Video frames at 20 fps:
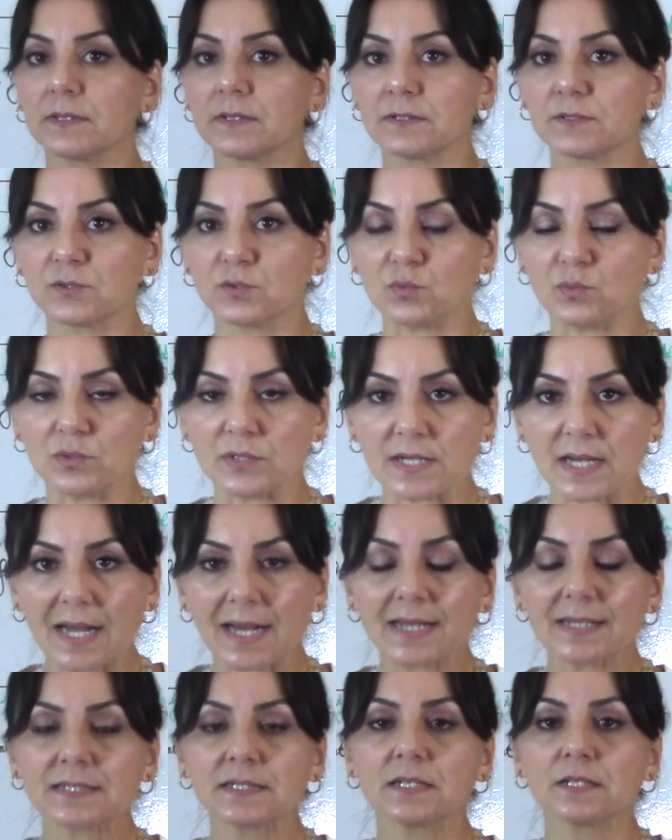Do
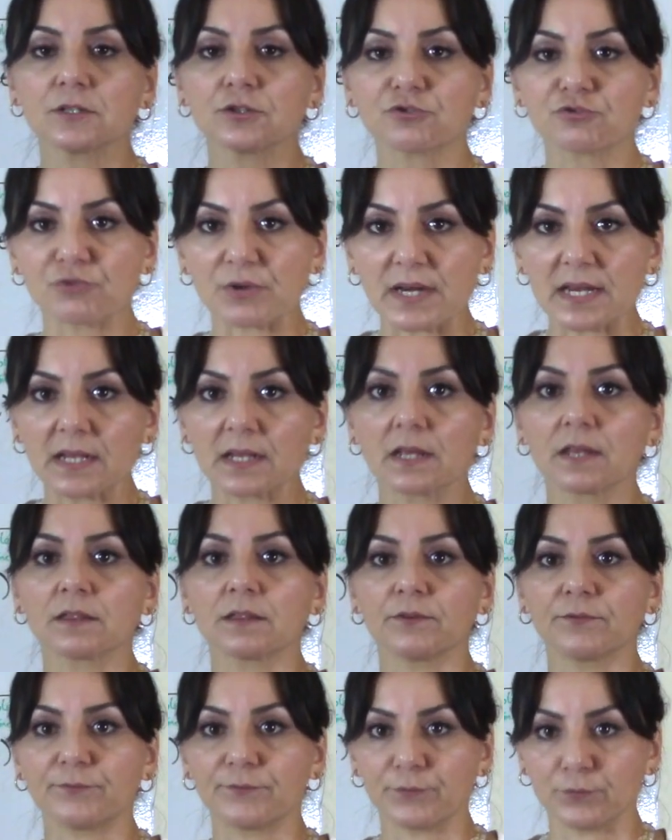not drink
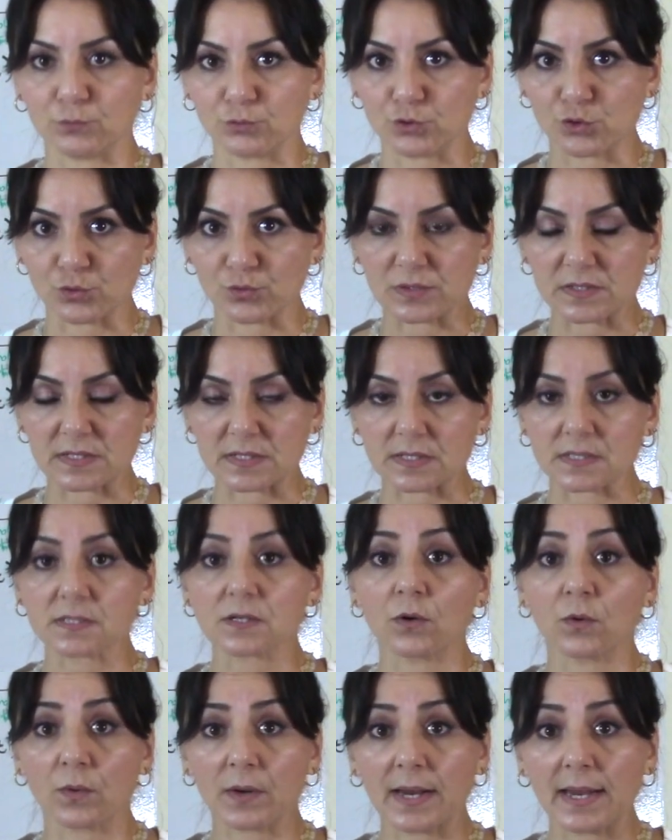the fruit
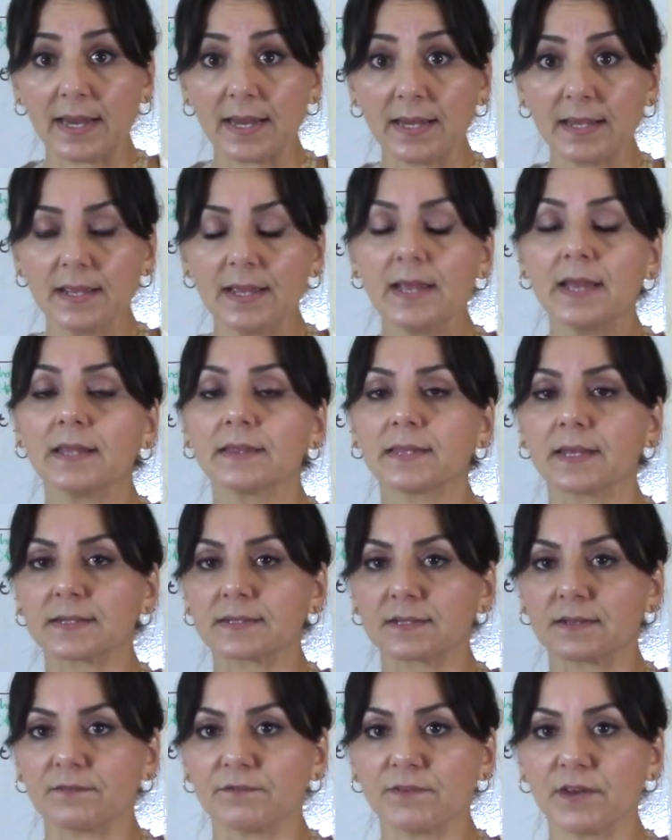juices, okay?
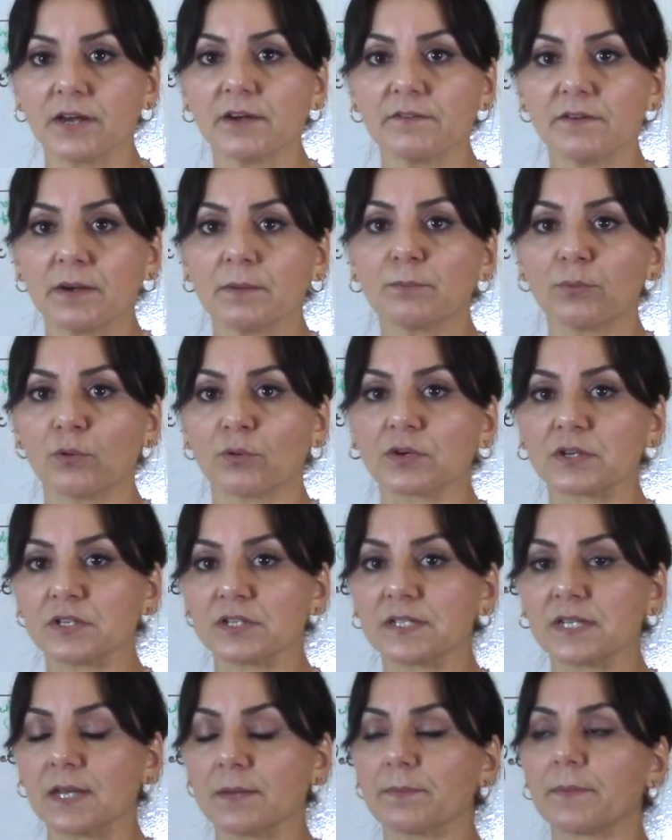That's a very, very
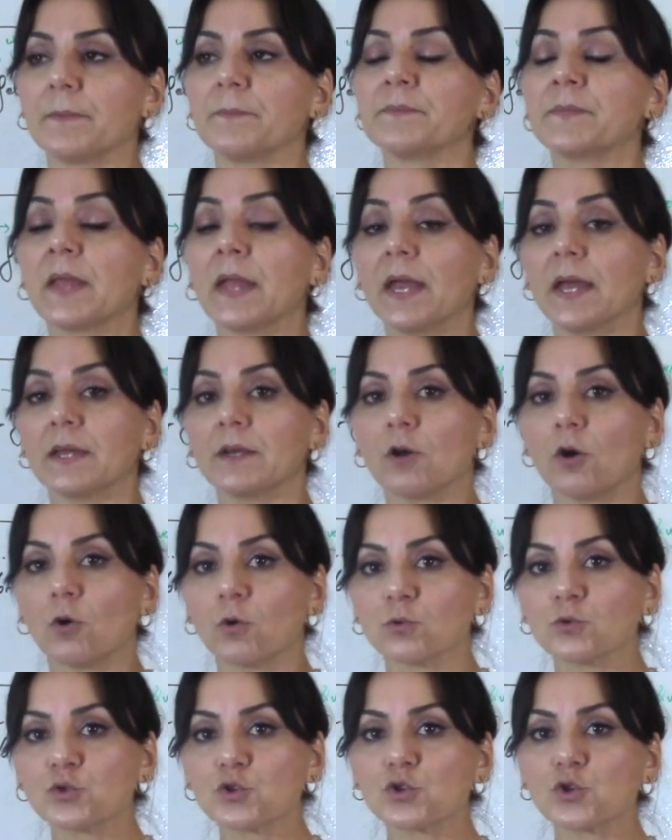important tip. And
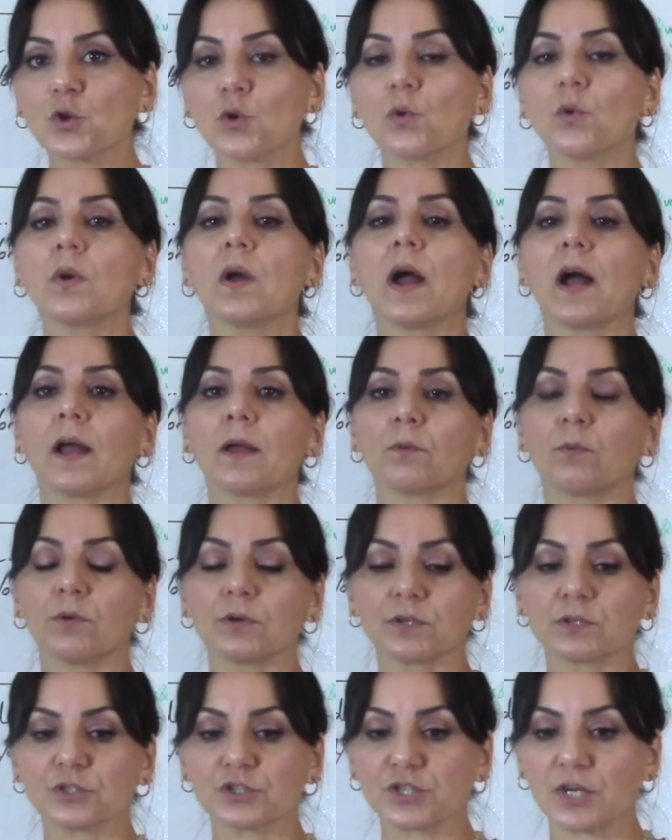also, I
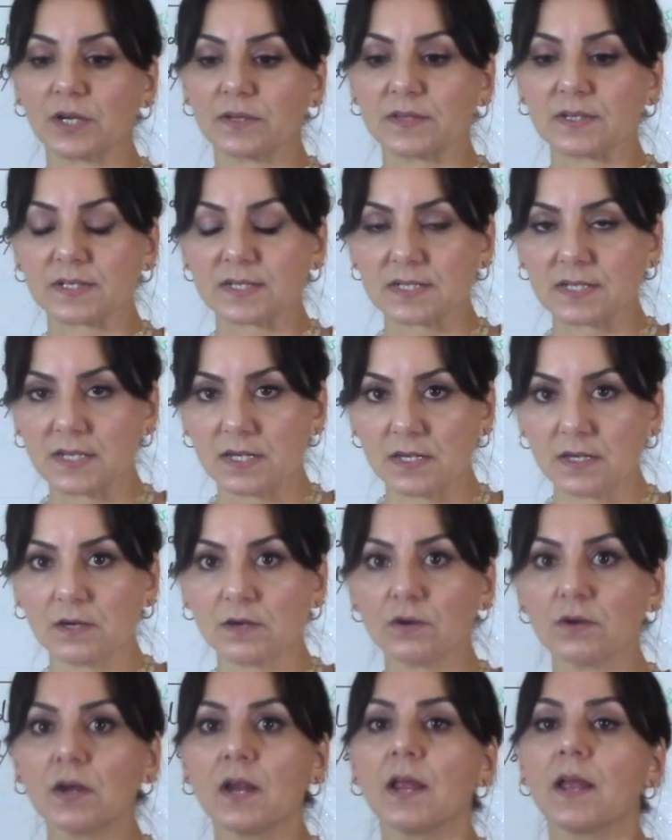want to share this
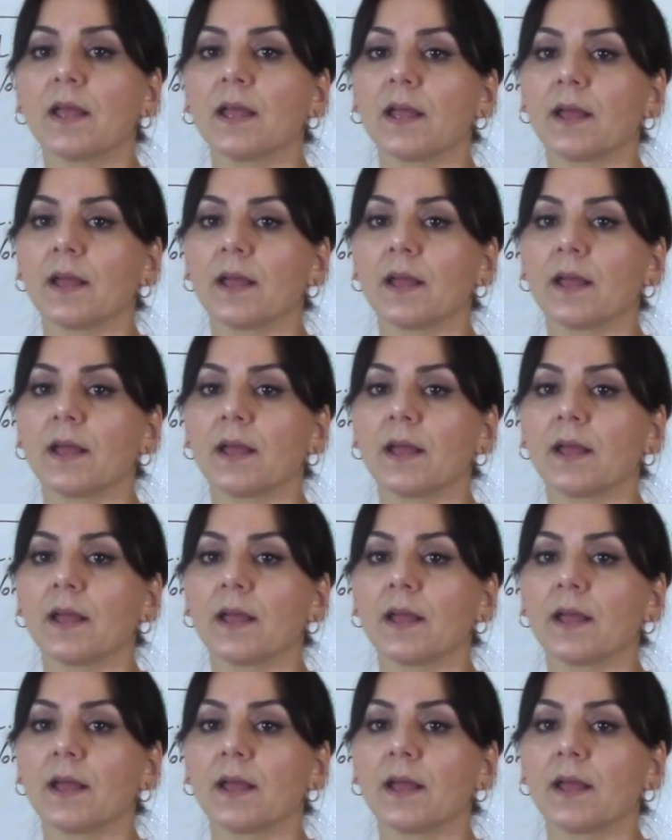here.